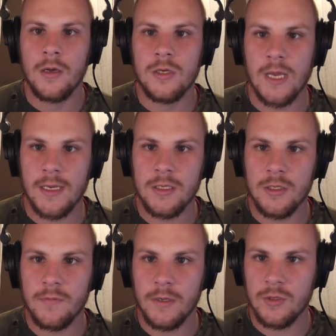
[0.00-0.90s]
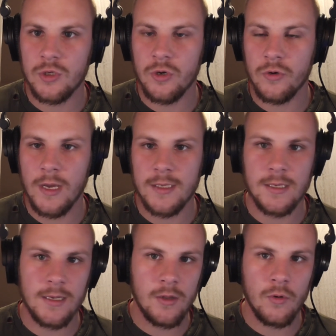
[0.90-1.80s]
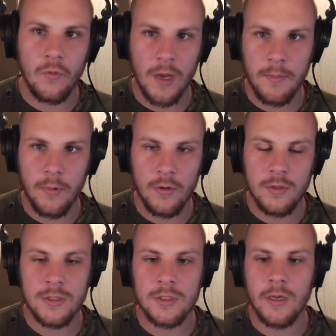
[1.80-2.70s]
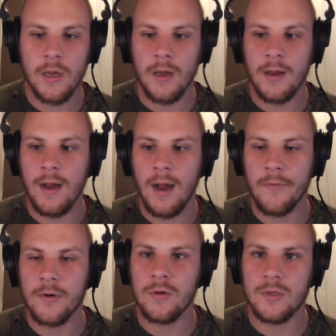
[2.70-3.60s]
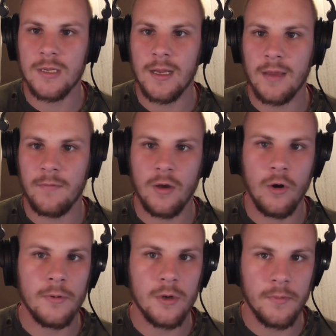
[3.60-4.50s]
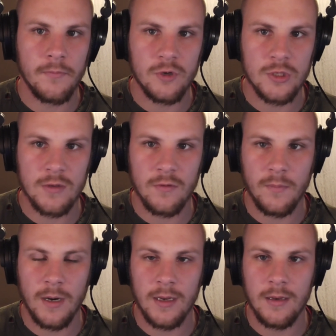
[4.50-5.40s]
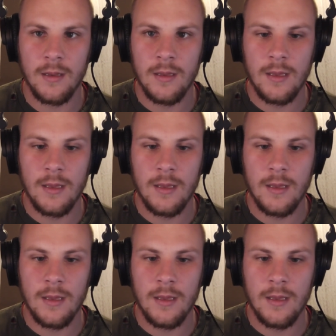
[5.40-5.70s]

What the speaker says: So I actually just want to show you as a little quick bonus how it looks like if I open up a project of mine